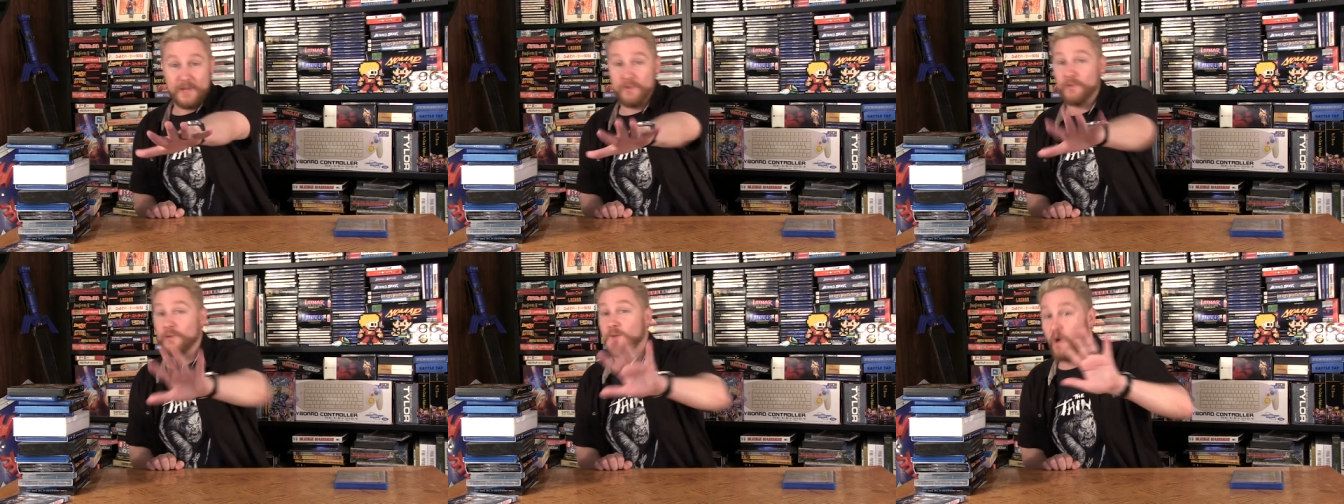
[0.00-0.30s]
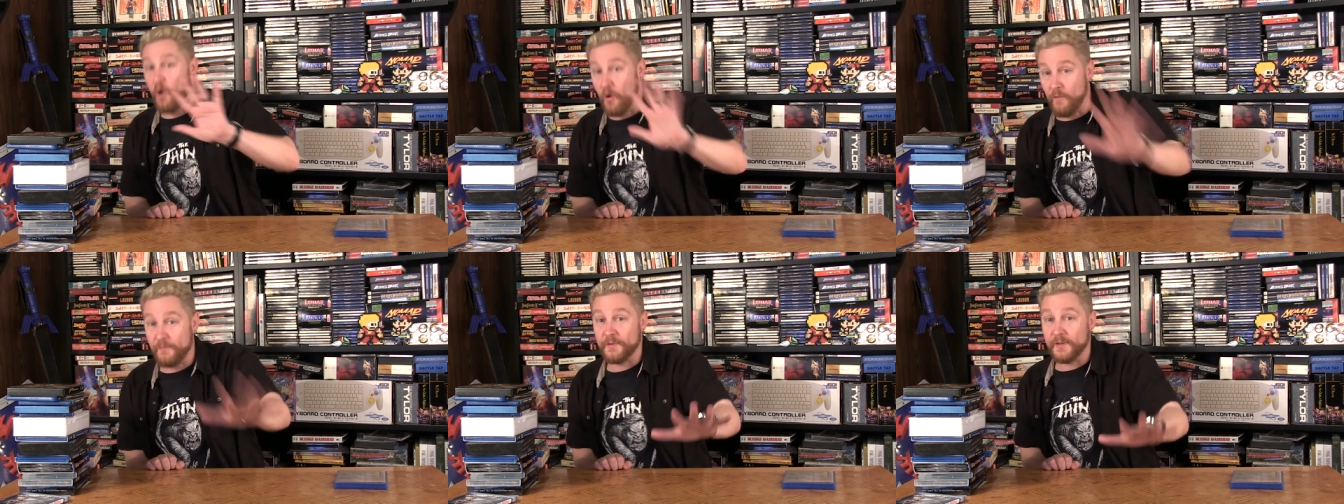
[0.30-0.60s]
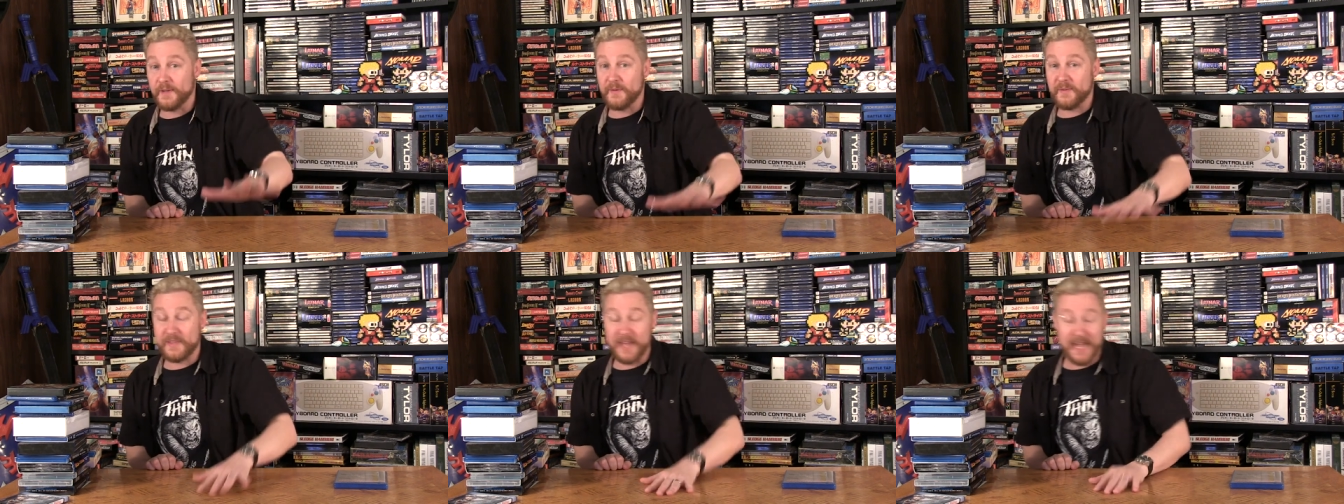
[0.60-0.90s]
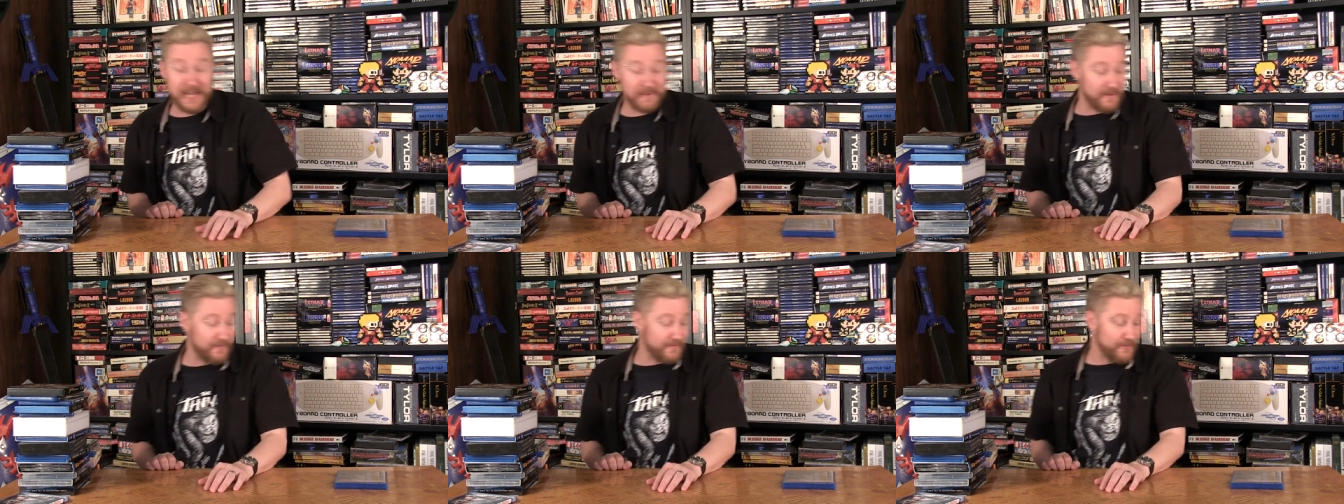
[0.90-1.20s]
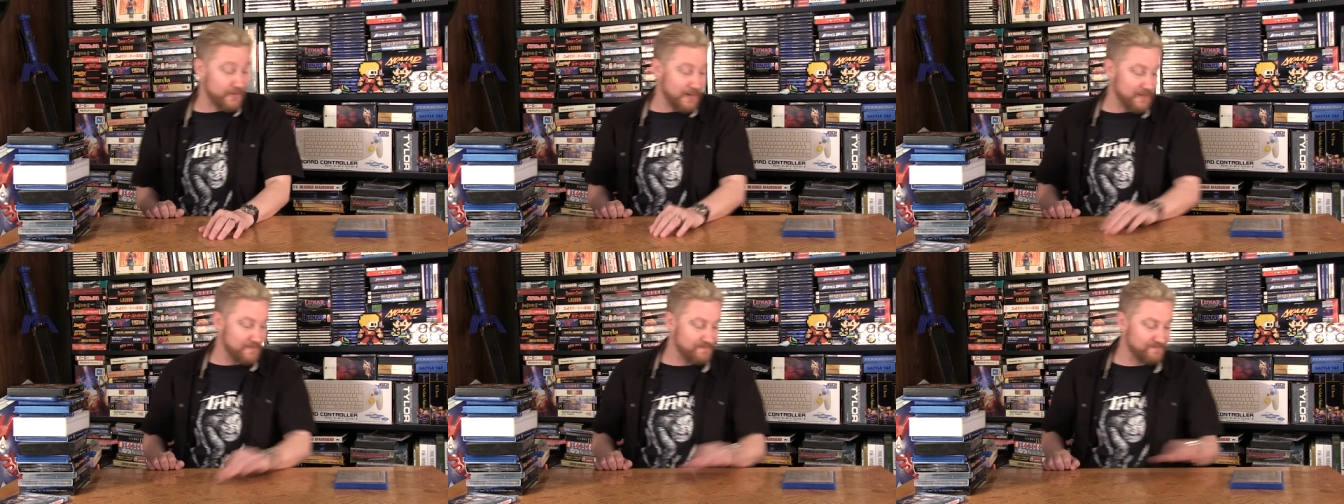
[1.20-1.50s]
You will hopefully thank me
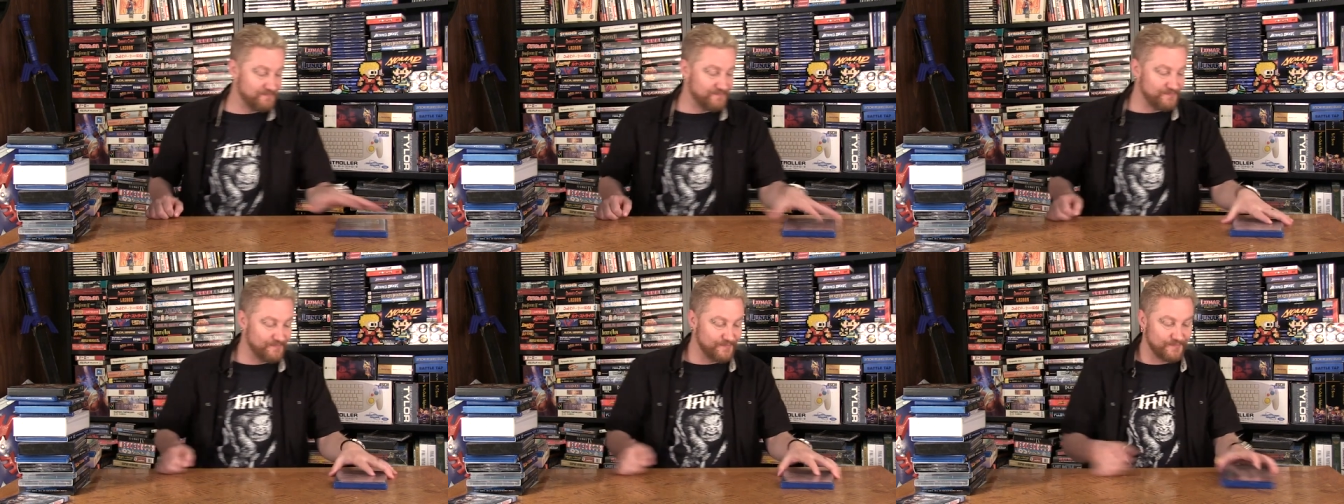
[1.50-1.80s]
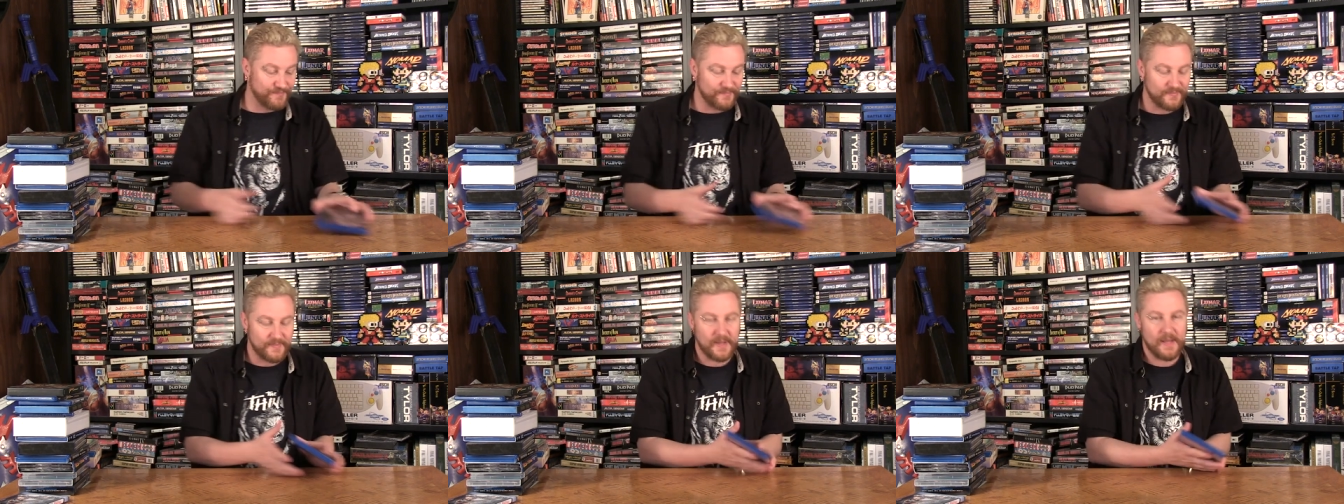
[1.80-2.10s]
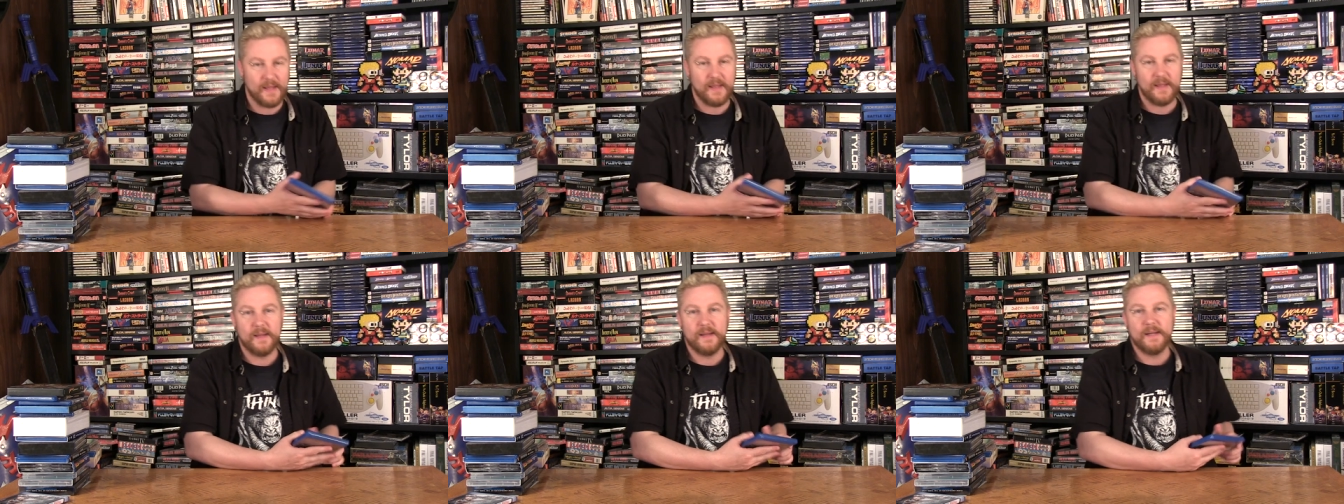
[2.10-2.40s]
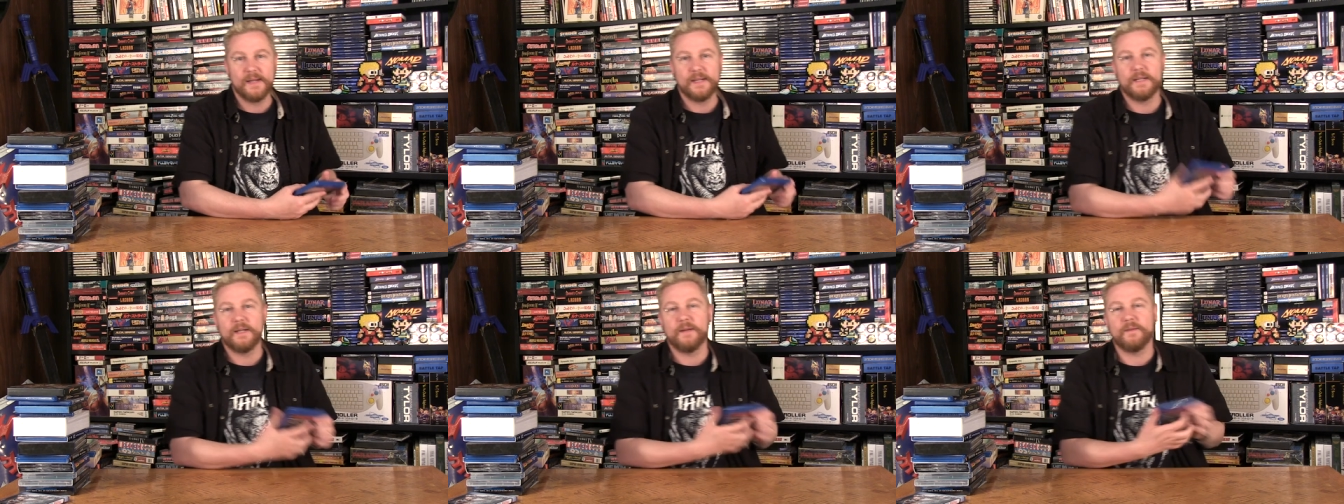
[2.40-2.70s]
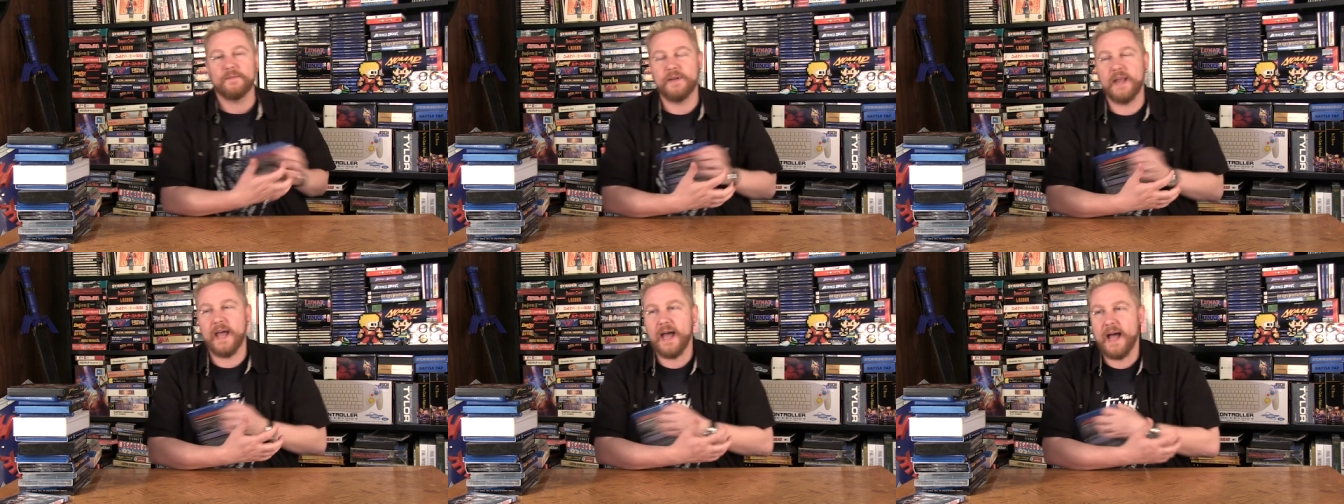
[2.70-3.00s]
for it.
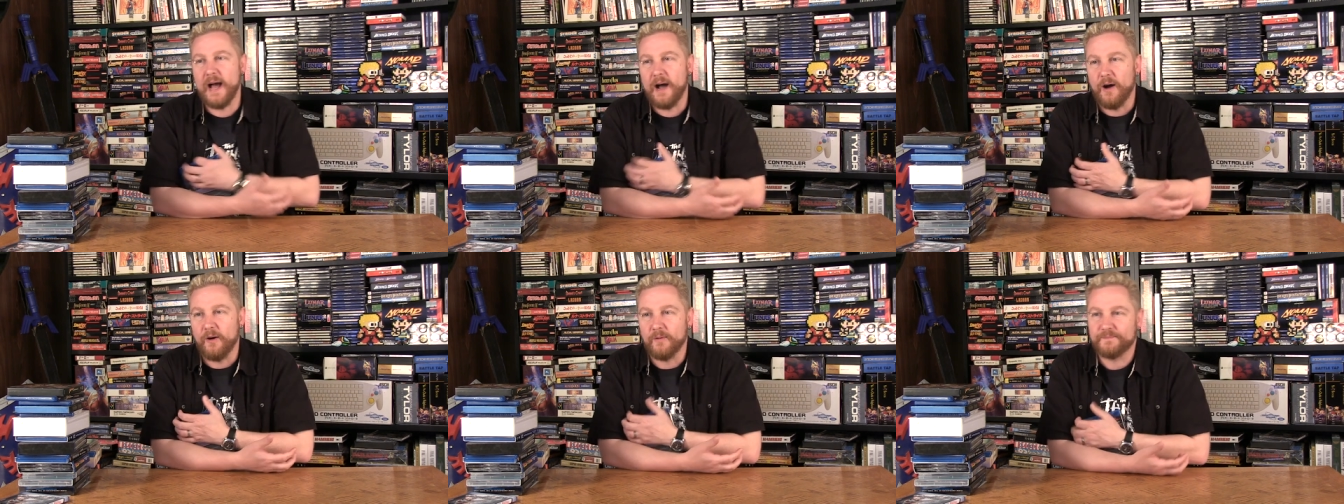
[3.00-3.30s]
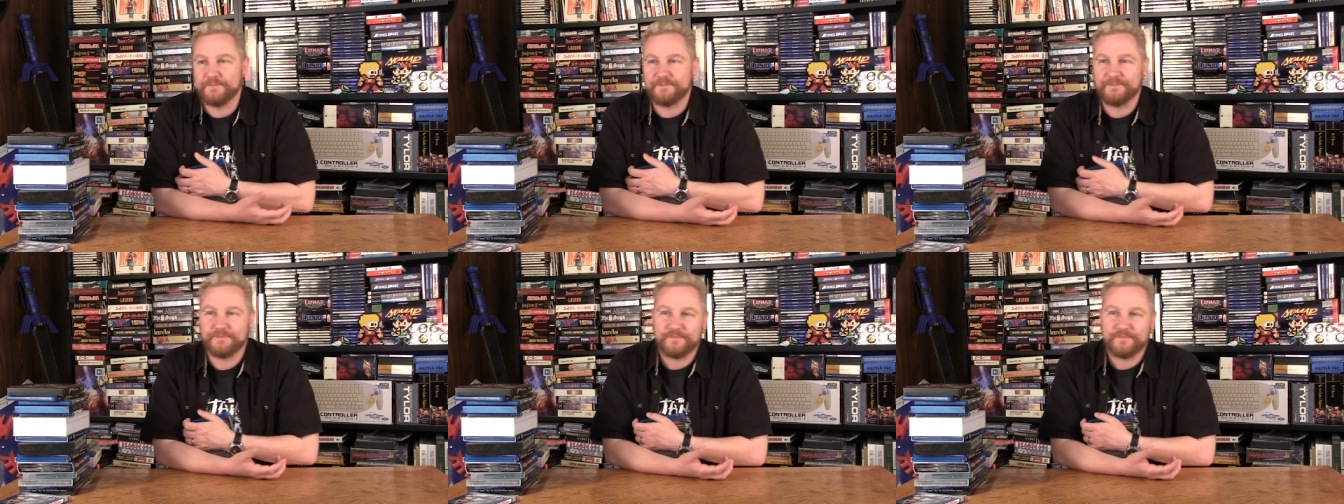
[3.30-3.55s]
Now,